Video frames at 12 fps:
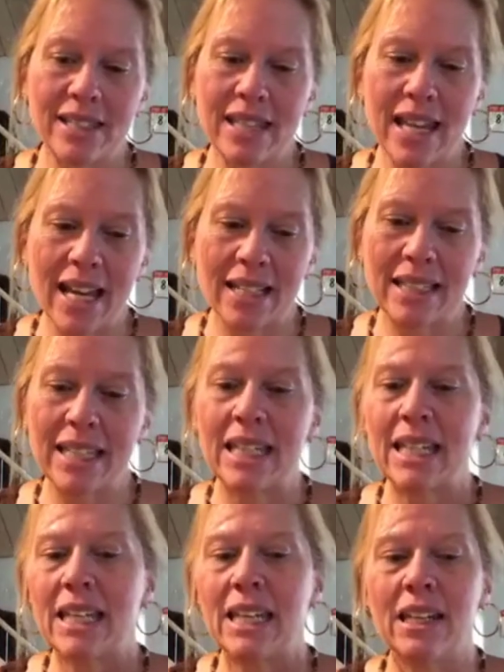Essiac
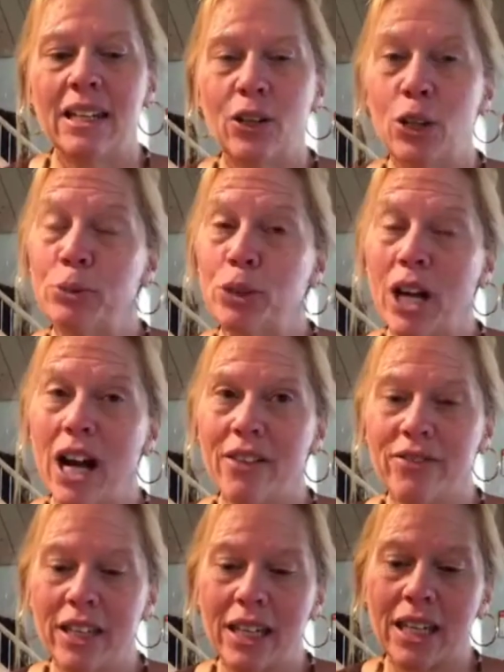tea, herbal
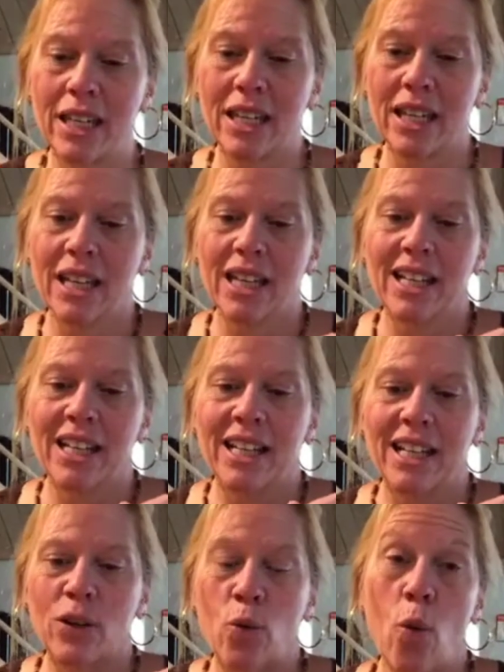coffee,
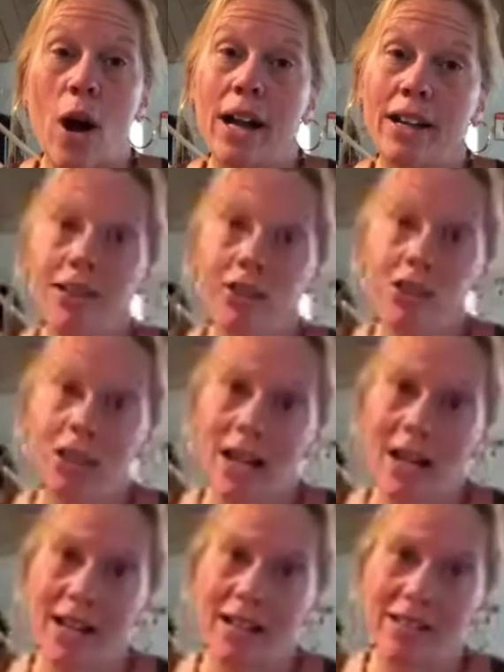wild
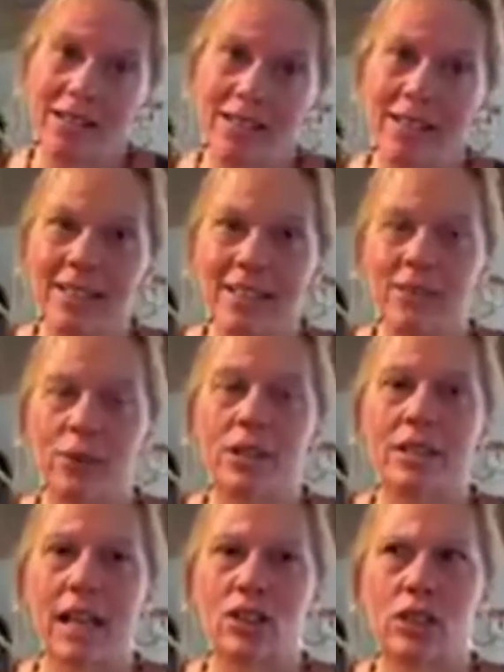child,
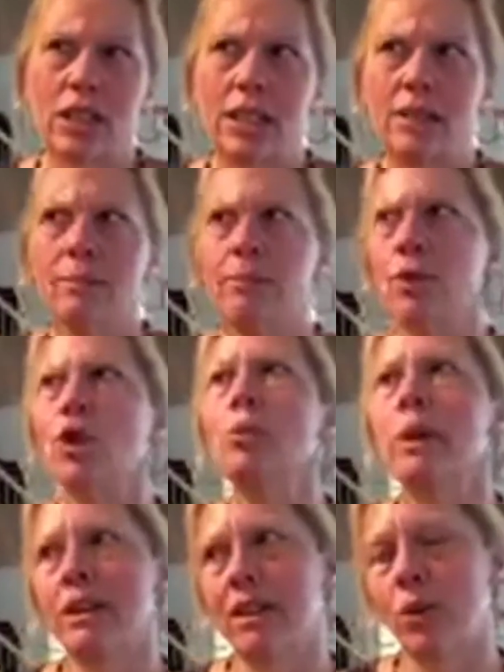well it's actually
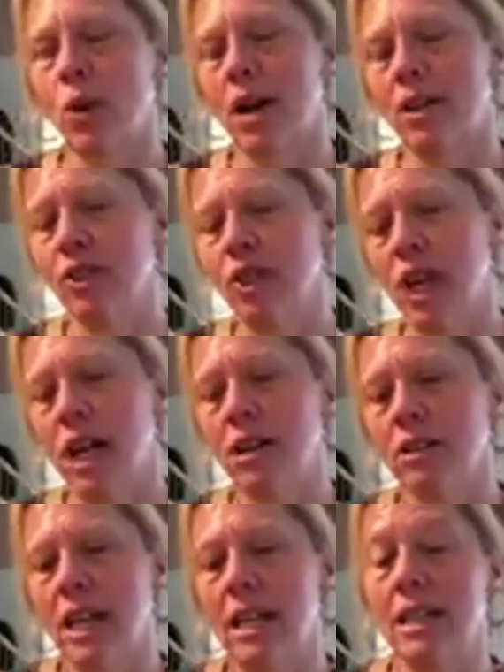blueberry wild
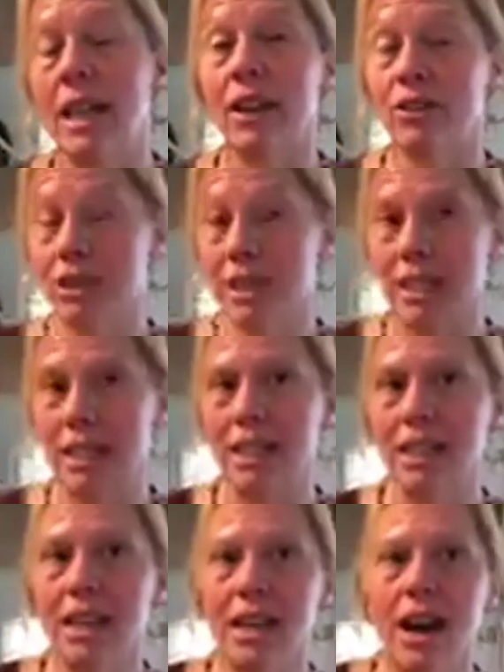child, and nettle
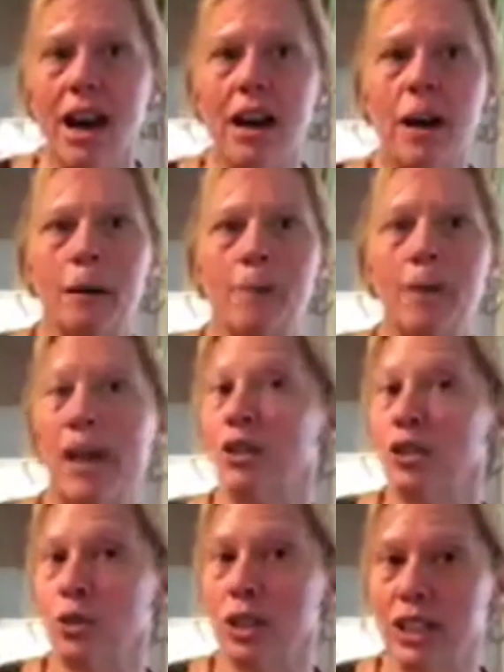tea. Um,
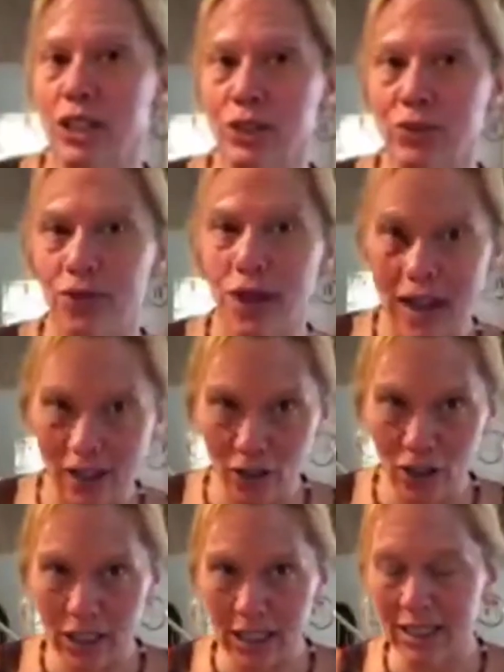nettle's really good for
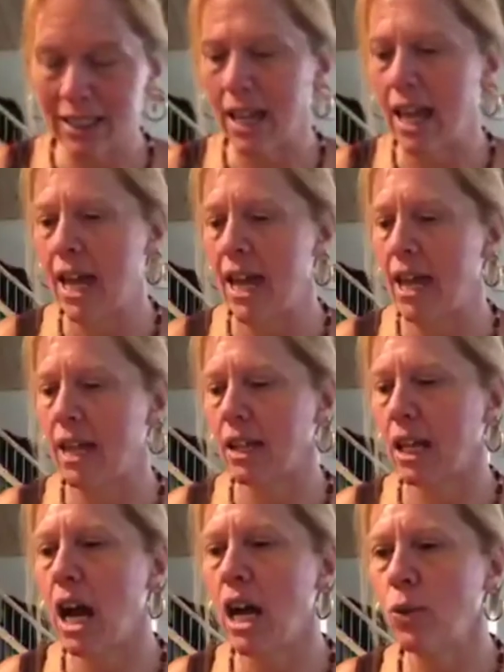allergies,
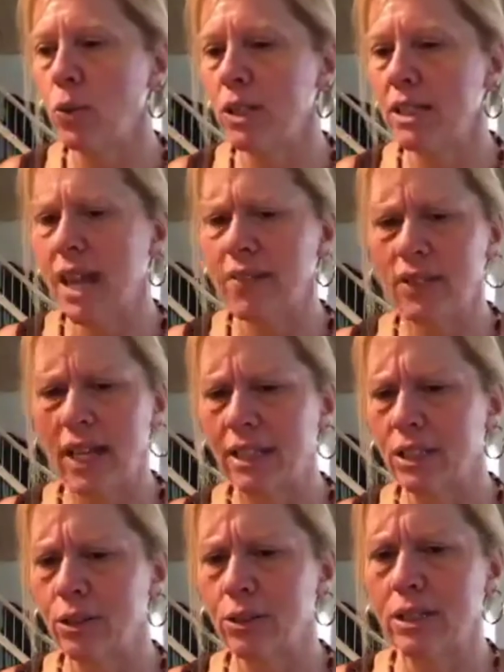and the cottonwoods have
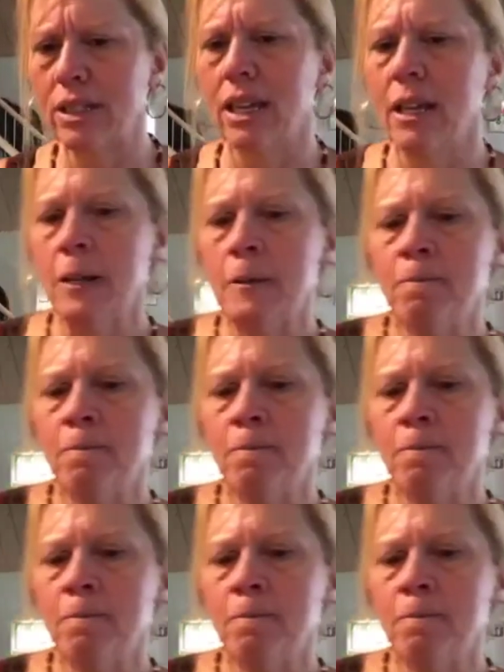let loose,